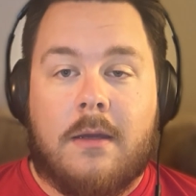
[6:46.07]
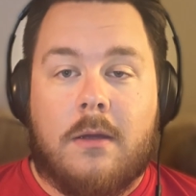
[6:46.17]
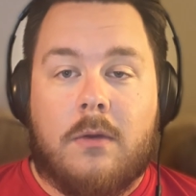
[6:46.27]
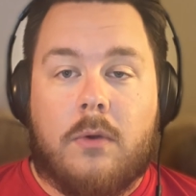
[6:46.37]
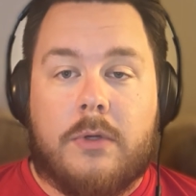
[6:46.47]

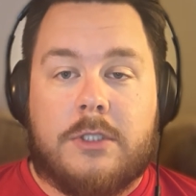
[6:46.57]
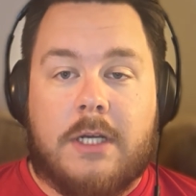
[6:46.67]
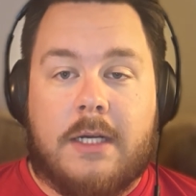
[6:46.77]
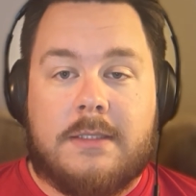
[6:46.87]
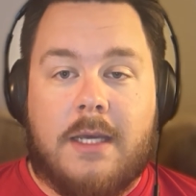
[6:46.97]
Well,
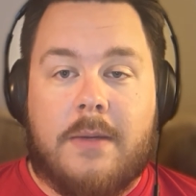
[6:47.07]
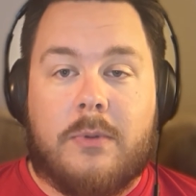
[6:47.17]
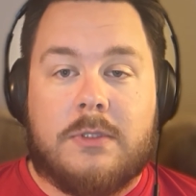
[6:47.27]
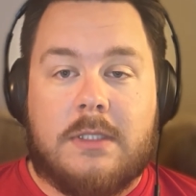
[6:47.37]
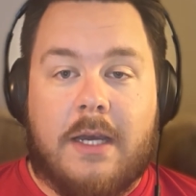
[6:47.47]
Rashad
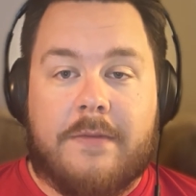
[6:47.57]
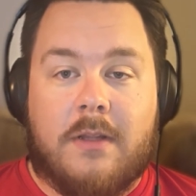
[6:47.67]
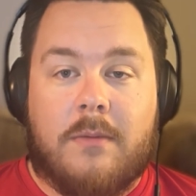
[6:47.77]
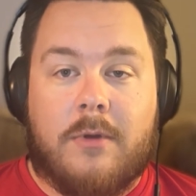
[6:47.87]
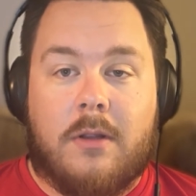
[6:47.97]
Samples left
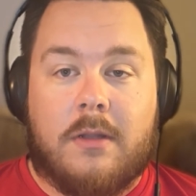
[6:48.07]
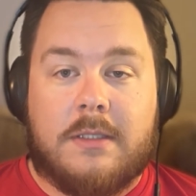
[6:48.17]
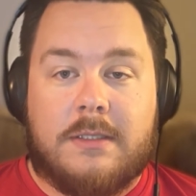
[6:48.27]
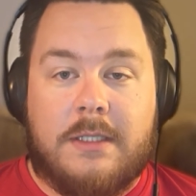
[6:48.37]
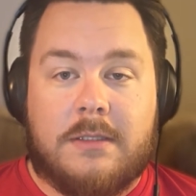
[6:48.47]
in the middle of the
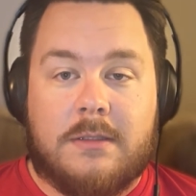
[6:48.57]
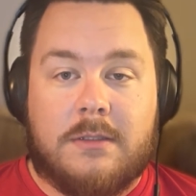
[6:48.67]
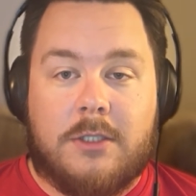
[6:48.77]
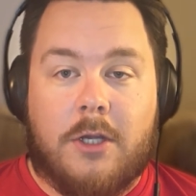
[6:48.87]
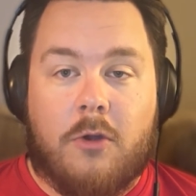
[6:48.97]
season
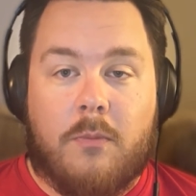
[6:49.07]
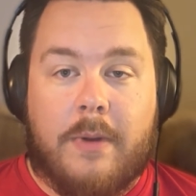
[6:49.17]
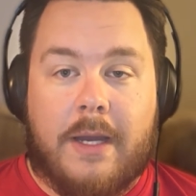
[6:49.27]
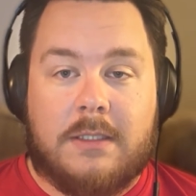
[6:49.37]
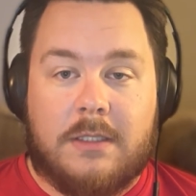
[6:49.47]
to go
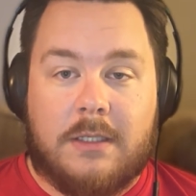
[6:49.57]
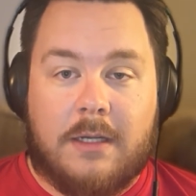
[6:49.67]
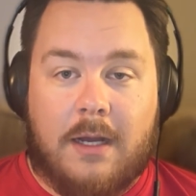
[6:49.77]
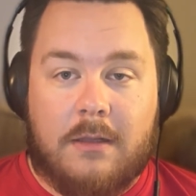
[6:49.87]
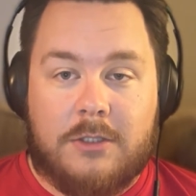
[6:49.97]
back to the
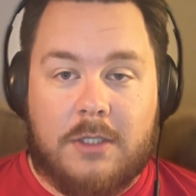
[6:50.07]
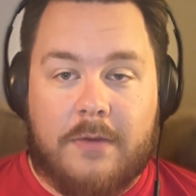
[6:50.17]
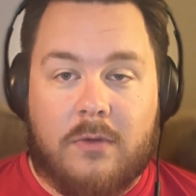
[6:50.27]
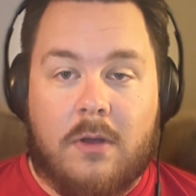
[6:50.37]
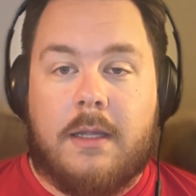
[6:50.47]
college
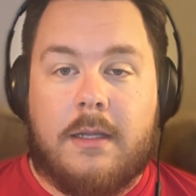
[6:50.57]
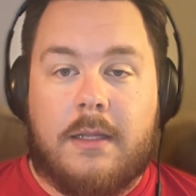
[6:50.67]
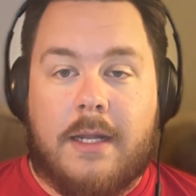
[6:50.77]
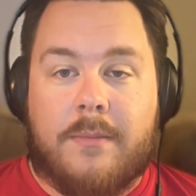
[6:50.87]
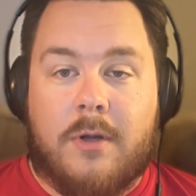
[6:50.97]
level. In
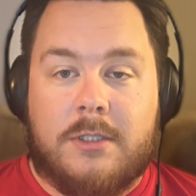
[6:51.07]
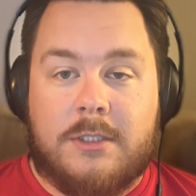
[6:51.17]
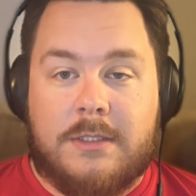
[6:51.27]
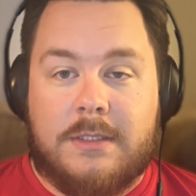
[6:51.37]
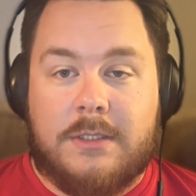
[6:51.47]
that
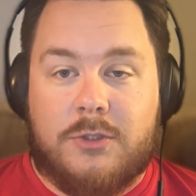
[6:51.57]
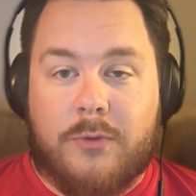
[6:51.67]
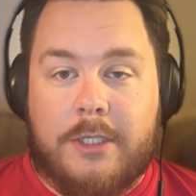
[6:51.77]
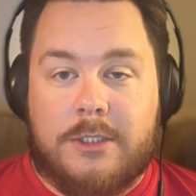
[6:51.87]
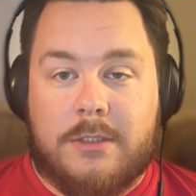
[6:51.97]
emergency
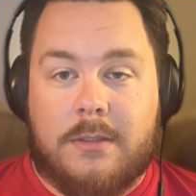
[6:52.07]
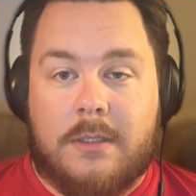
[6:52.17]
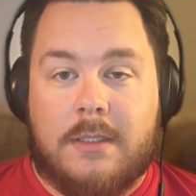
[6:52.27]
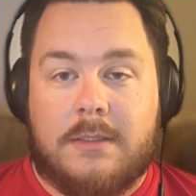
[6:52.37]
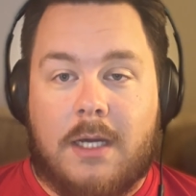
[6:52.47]
situation,
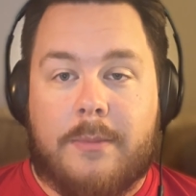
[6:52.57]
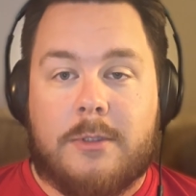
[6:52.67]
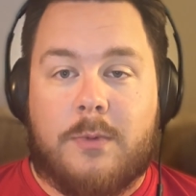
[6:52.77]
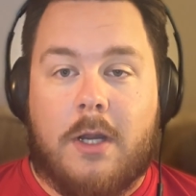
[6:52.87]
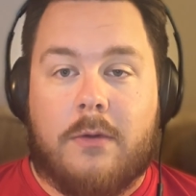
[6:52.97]
Thomas
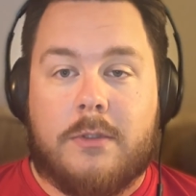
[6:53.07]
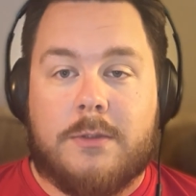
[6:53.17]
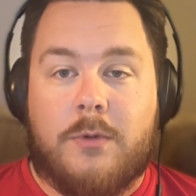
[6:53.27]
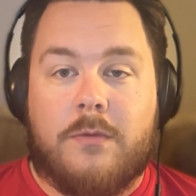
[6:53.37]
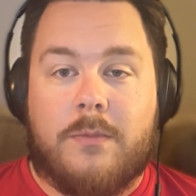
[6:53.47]
Brown was
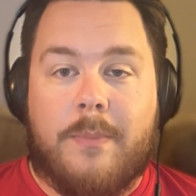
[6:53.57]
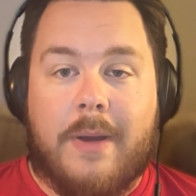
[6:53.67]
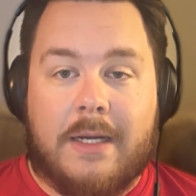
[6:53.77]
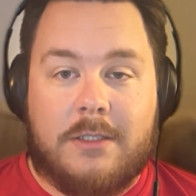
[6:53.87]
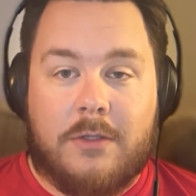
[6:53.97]
moved
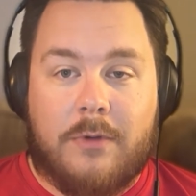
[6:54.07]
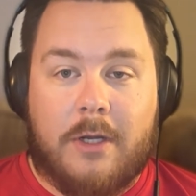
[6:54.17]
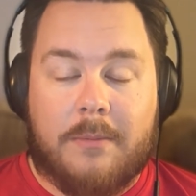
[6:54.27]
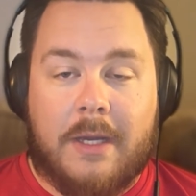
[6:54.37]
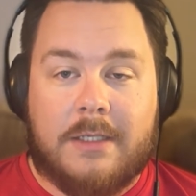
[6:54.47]
back to the
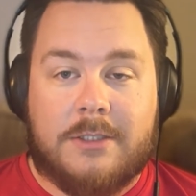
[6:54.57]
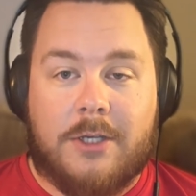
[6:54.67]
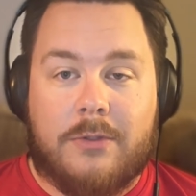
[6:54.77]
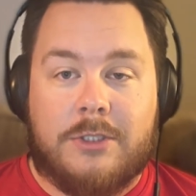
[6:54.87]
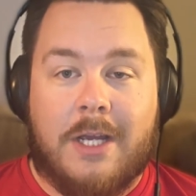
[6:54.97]
running backs
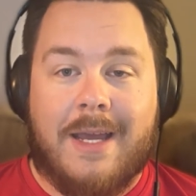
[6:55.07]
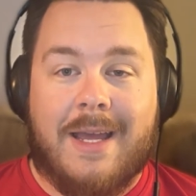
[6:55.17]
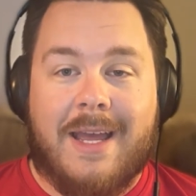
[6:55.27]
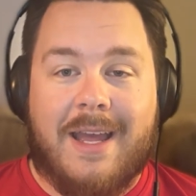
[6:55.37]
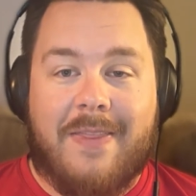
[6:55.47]
coach,
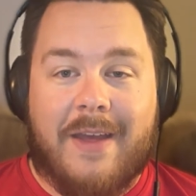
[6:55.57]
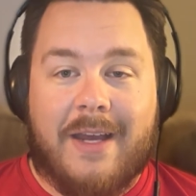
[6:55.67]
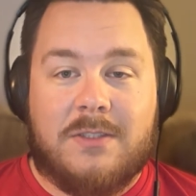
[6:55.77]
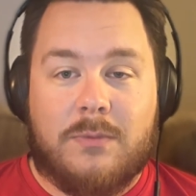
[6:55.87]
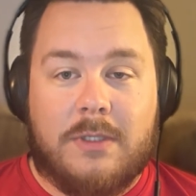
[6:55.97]
and
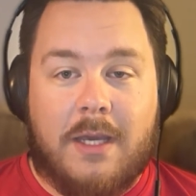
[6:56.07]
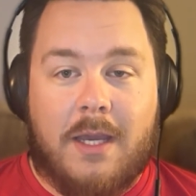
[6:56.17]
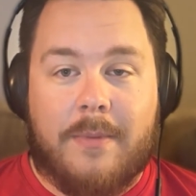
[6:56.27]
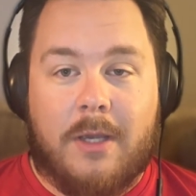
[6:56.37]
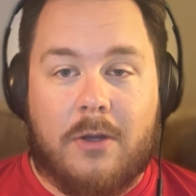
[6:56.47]
that's when
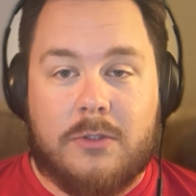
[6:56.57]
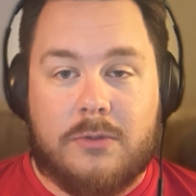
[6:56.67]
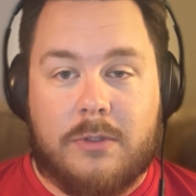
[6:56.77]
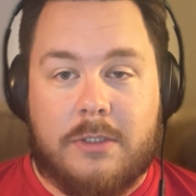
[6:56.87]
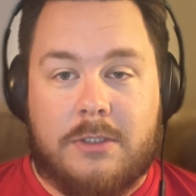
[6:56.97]
Cam Akers
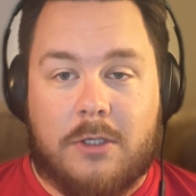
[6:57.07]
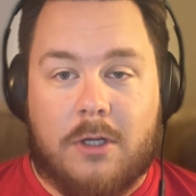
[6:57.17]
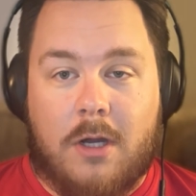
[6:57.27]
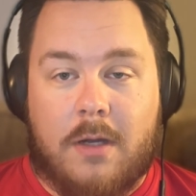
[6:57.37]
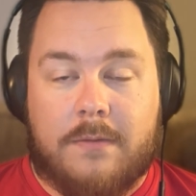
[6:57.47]
really took
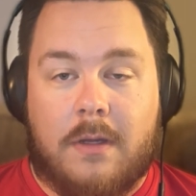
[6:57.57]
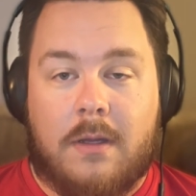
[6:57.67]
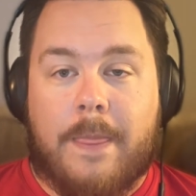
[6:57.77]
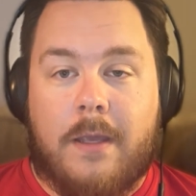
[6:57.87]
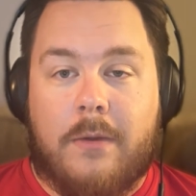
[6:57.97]
off.
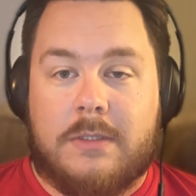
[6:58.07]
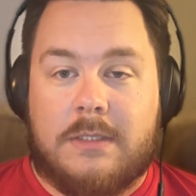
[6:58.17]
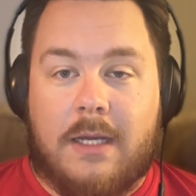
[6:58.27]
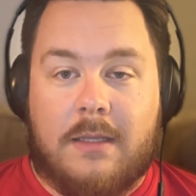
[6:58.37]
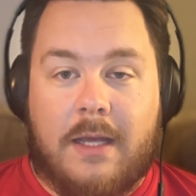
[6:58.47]
It was
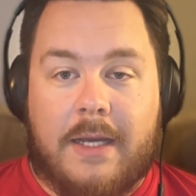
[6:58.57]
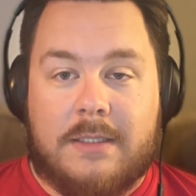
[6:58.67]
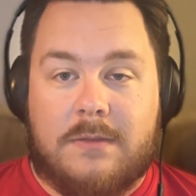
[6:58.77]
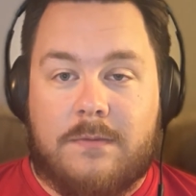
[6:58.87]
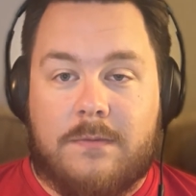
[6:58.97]
that
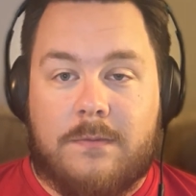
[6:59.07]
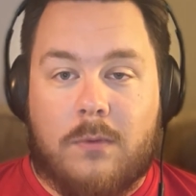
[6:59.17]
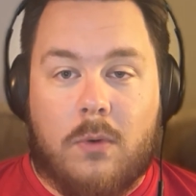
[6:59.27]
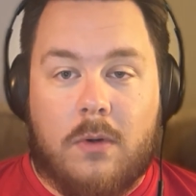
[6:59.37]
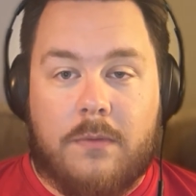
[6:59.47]
last
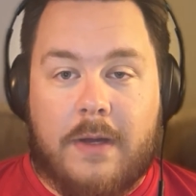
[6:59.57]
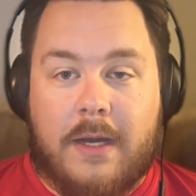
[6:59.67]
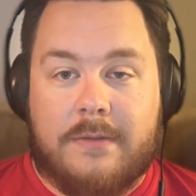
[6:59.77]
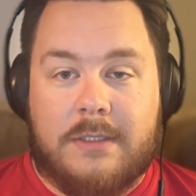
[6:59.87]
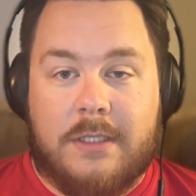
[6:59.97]
4,
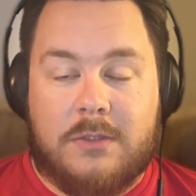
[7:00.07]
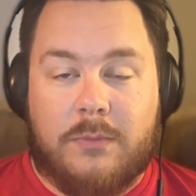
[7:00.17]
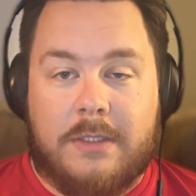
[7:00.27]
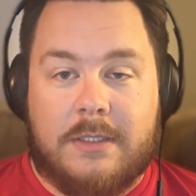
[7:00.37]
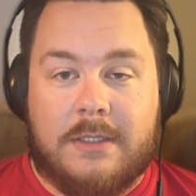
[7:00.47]
5, 6
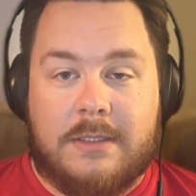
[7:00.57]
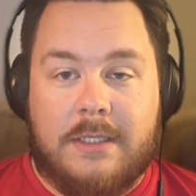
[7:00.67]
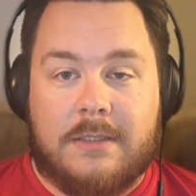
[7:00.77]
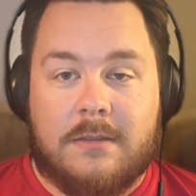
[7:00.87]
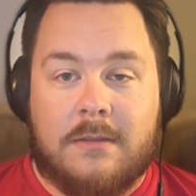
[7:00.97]
weeks of the
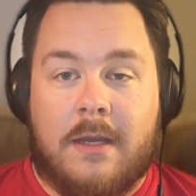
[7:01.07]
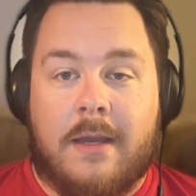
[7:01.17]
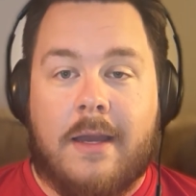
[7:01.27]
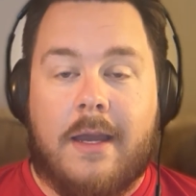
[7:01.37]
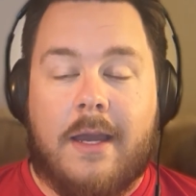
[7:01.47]
season,
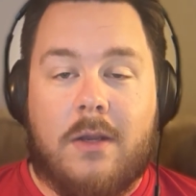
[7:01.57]
and